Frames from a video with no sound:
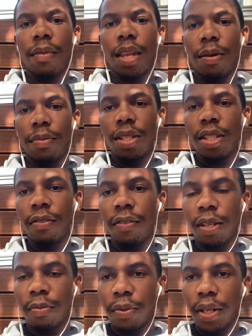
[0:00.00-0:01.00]
I'm just
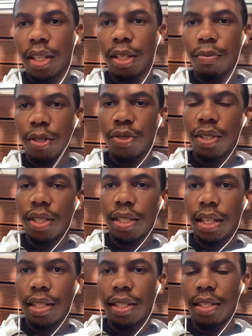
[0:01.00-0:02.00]
having a break in between
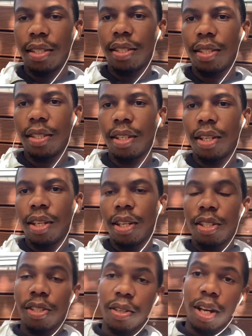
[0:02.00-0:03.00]
sessions.
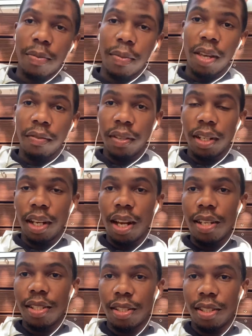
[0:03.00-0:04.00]
So I'm having
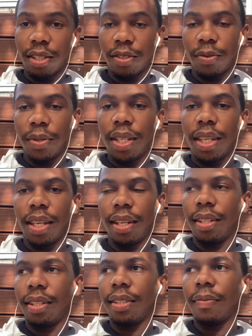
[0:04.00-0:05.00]
classes this
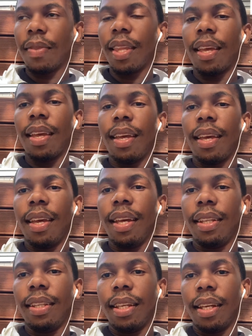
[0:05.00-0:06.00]
weekend,
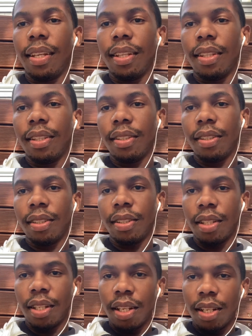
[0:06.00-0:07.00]
and then
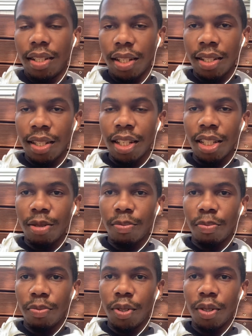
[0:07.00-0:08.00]
just as a,
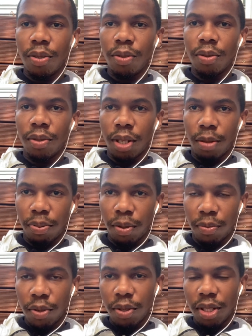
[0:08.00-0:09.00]
you know, a
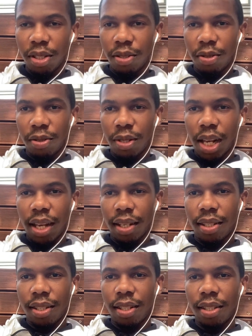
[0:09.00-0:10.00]
promotional, like
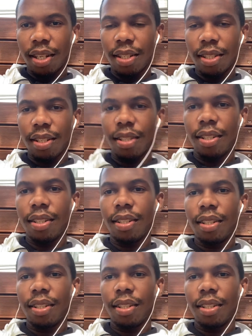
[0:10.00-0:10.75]
just as a